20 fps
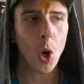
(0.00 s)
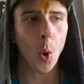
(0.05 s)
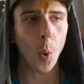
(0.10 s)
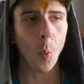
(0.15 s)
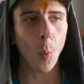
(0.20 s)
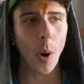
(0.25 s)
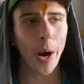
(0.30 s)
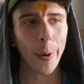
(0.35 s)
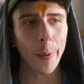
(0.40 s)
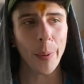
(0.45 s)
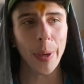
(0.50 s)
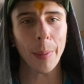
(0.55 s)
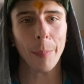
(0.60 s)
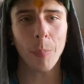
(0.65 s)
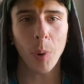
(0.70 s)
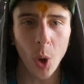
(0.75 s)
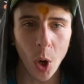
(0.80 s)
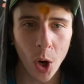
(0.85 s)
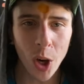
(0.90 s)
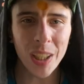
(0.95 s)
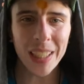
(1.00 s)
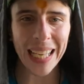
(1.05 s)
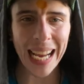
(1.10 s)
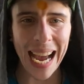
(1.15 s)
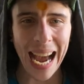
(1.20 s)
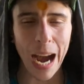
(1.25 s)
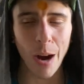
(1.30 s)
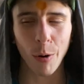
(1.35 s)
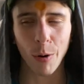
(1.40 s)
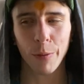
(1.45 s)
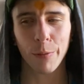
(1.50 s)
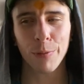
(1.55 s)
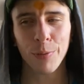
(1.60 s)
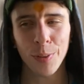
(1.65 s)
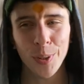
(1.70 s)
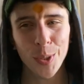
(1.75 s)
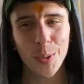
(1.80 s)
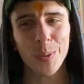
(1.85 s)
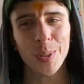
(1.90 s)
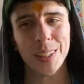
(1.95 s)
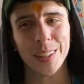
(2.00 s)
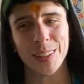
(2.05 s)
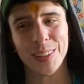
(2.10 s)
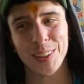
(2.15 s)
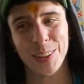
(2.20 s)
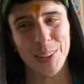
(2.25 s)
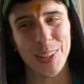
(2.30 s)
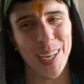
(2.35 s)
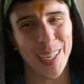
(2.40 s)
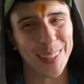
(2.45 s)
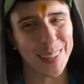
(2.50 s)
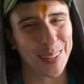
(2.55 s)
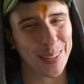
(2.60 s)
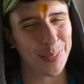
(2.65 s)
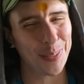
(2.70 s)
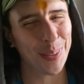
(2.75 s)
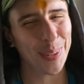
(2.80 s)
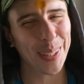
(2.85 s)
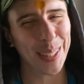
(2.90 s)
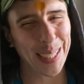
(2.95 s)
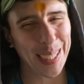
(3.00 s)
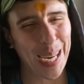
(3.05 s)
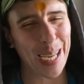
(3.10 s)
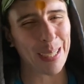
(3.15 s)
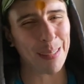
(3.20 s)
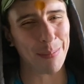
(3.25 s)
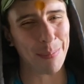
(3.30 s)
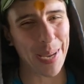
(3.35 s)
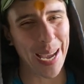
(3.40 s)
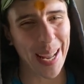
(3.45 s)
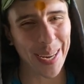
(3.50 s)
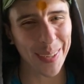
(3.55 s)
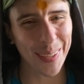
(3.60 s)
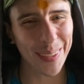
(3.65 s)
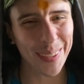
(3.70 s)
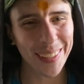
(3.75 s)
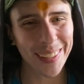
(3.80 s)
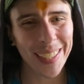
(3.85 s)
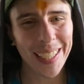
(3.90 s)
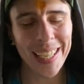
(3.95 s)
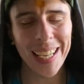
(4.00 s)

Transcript: where we put our fluids does really kind of matter.